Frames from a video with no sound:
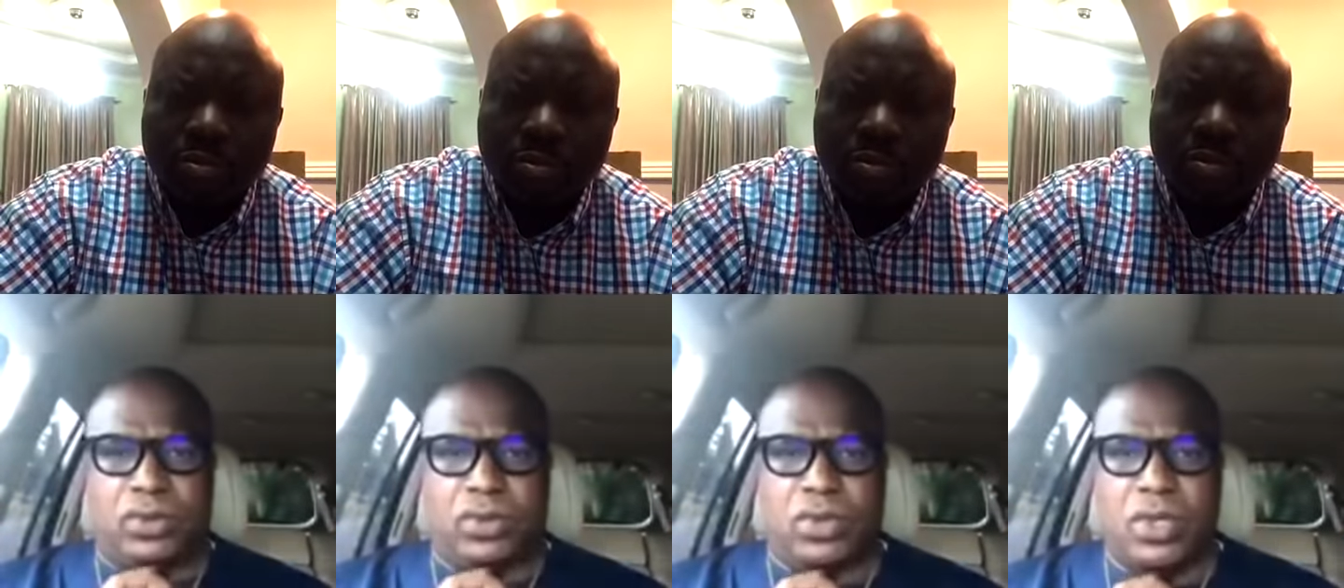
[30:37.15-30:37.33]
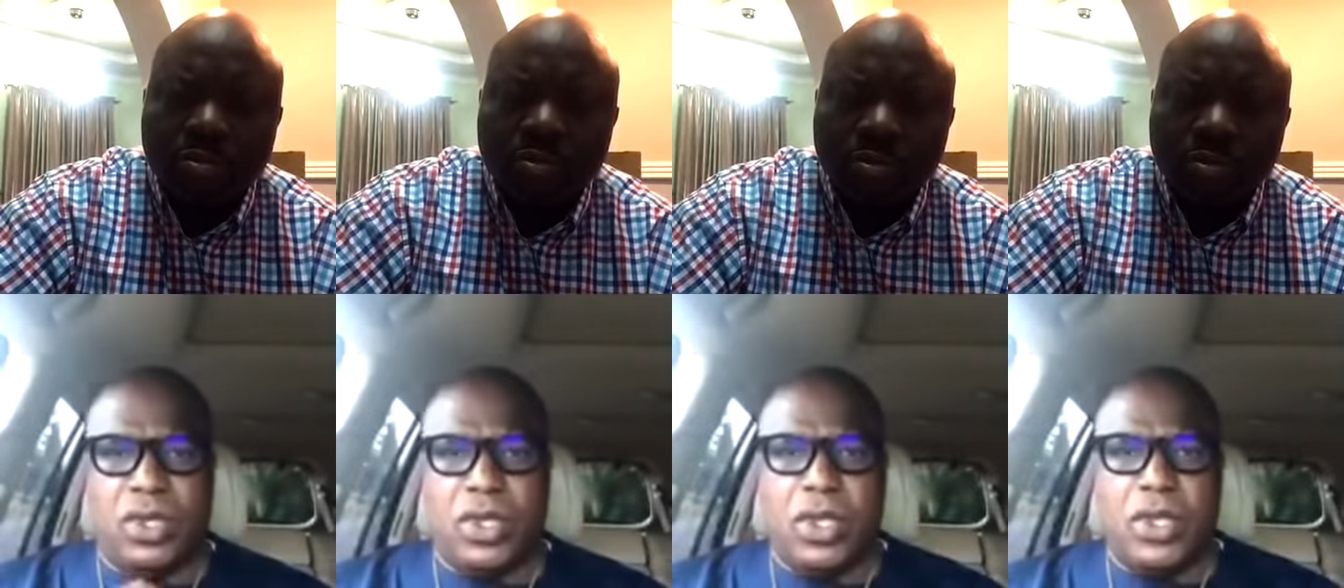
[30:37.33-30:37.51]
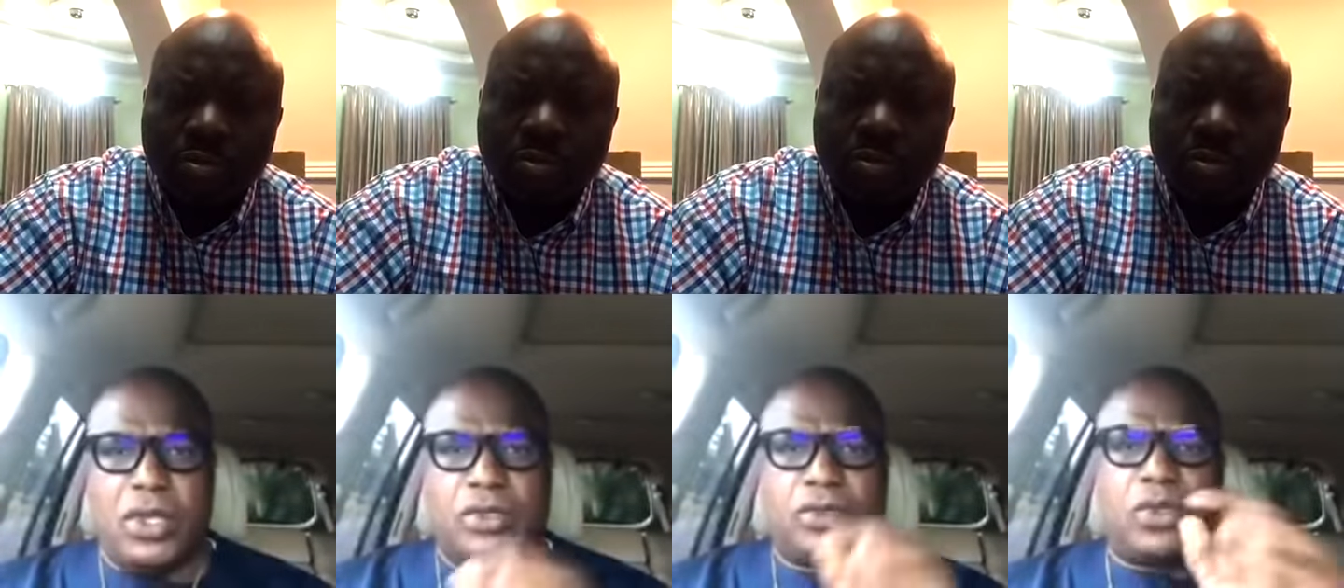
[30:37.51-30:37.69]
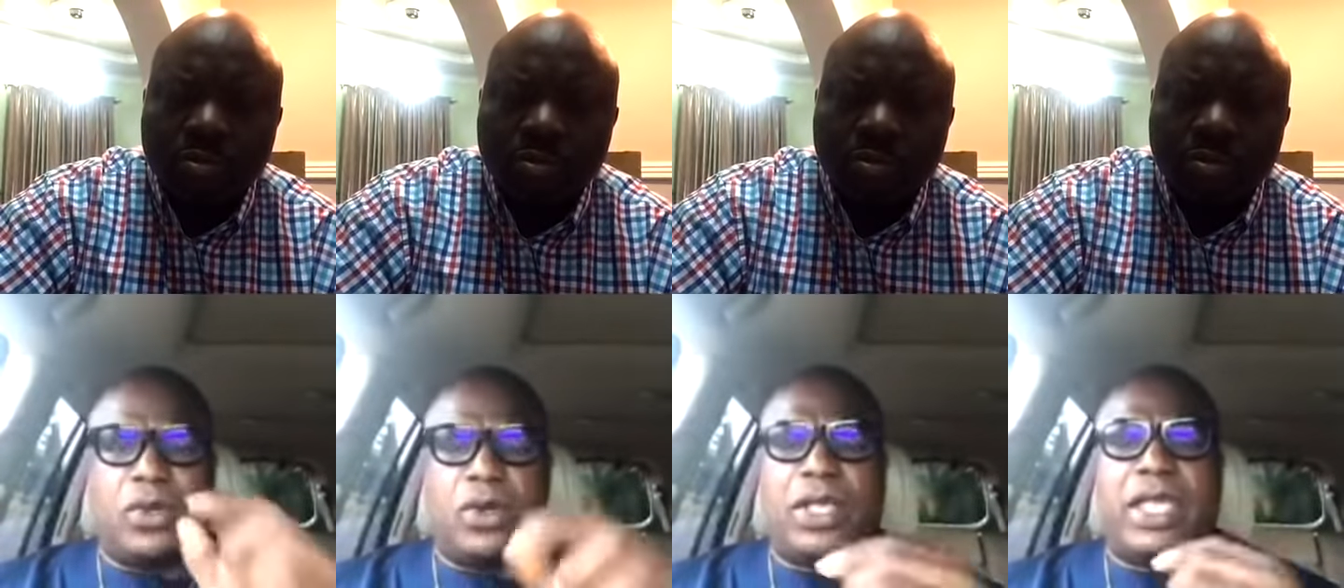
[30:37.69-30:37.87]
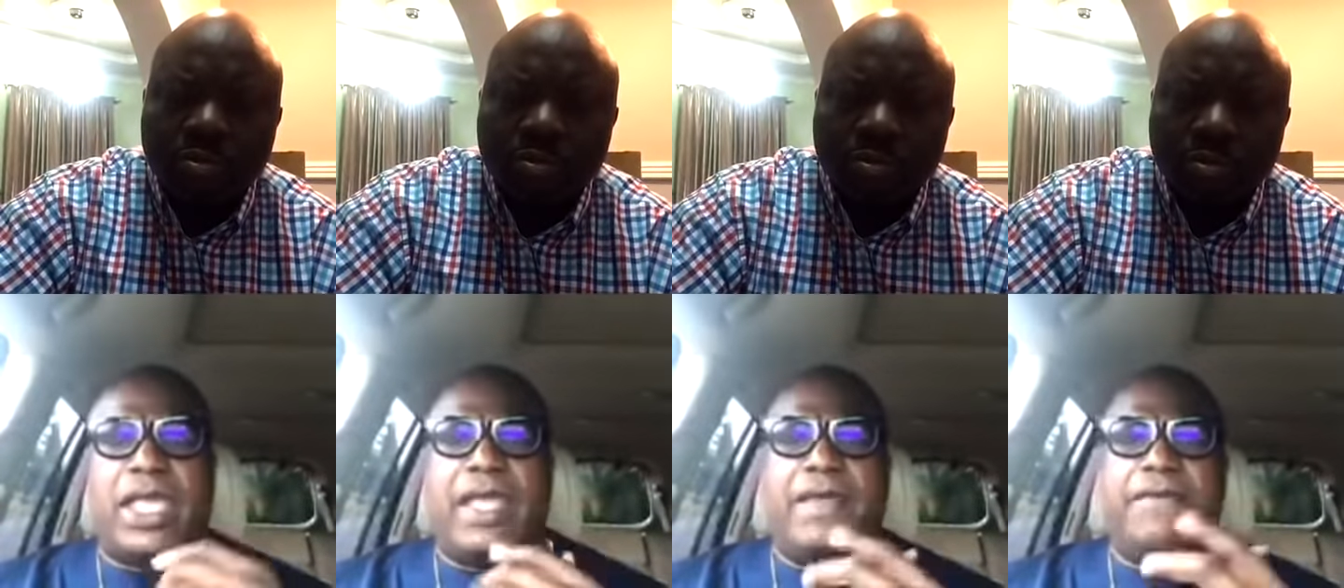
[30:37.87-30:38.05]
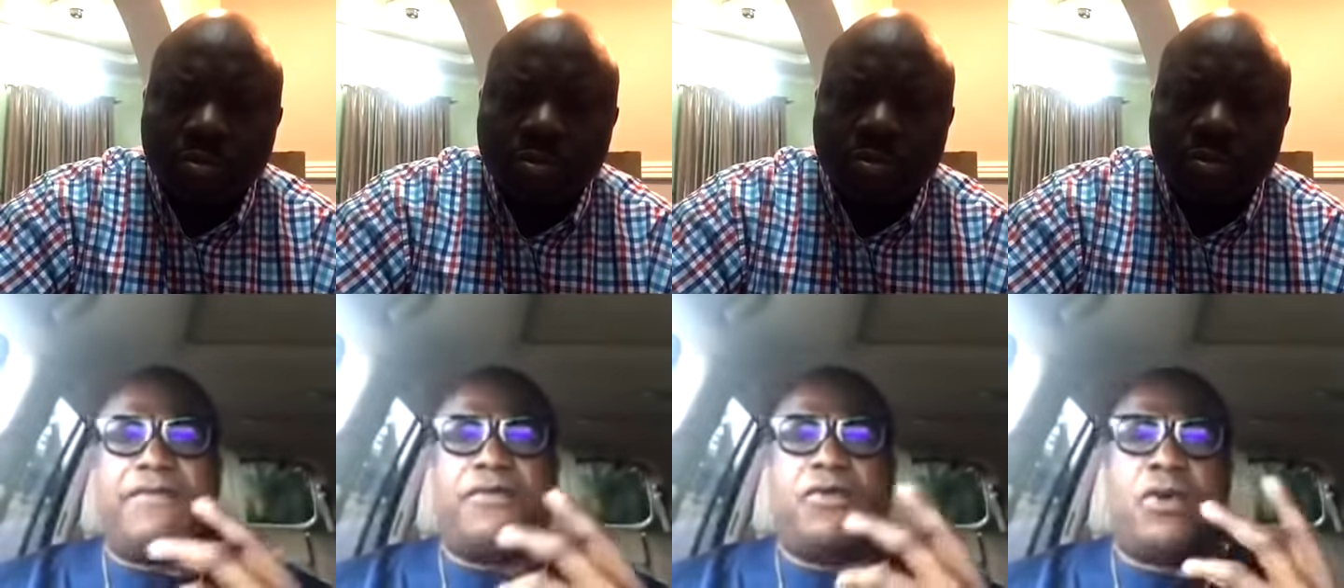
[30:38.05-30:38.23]
So if
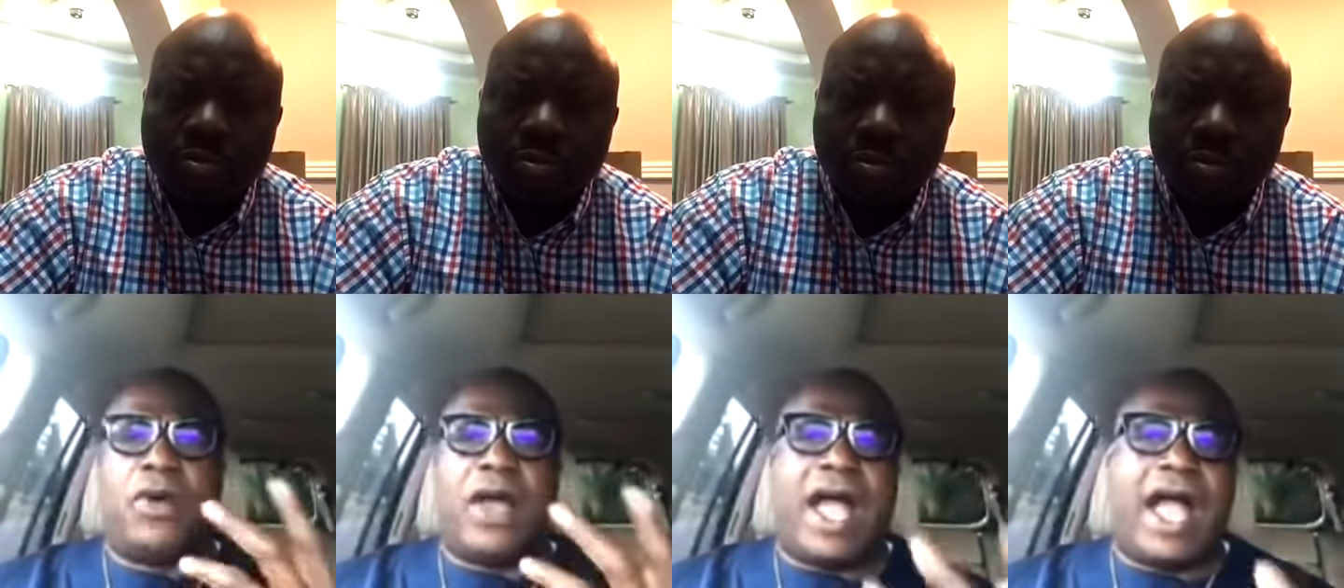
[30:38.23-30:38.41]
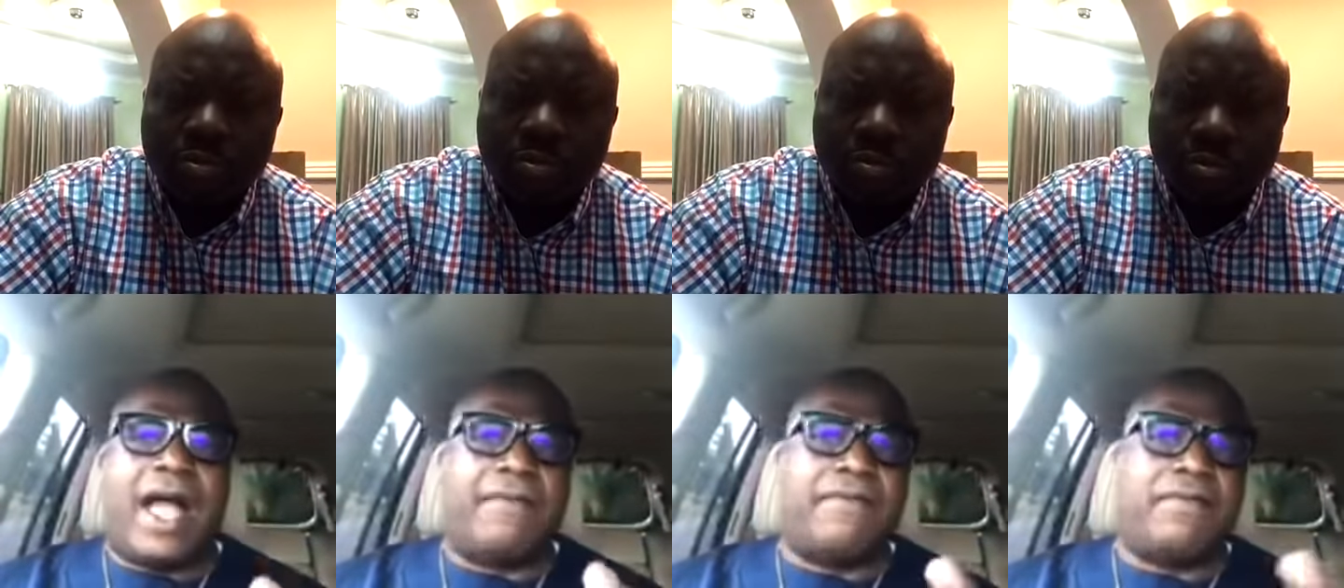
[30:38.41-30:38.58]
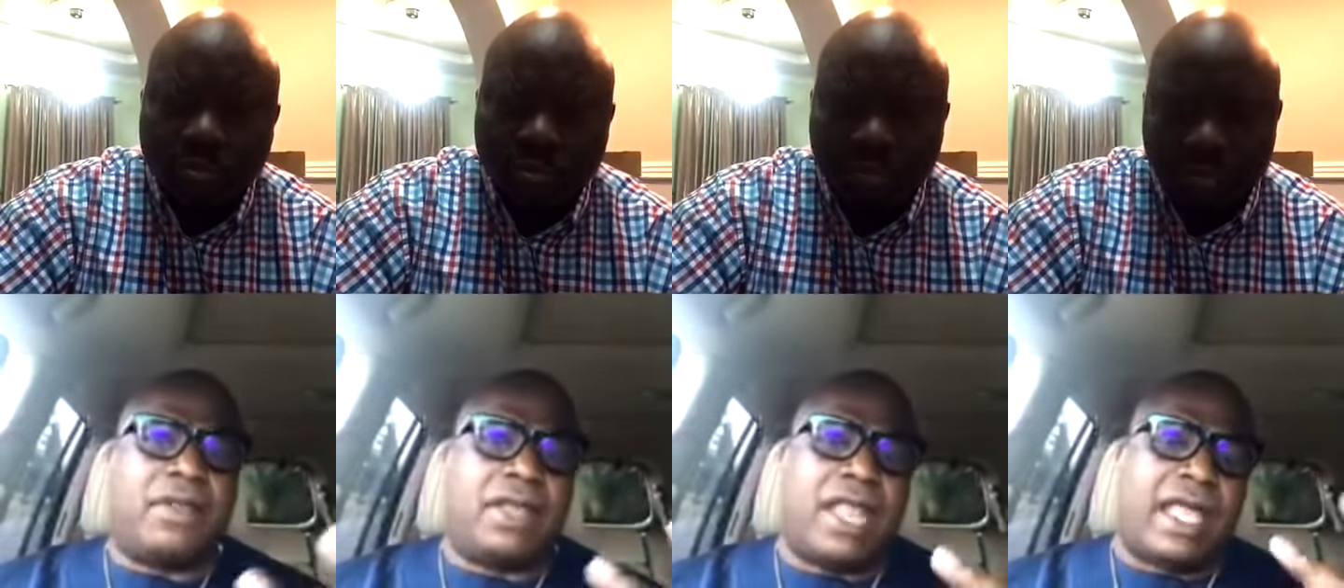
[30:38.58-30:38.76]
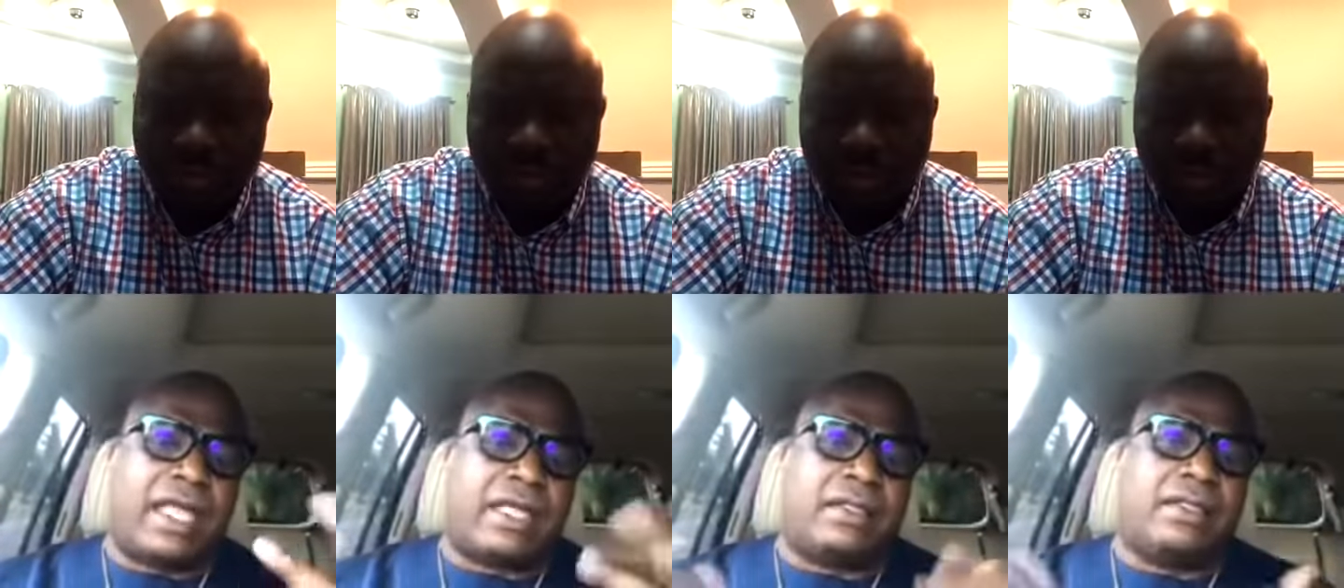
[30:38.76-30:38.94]
you have like this,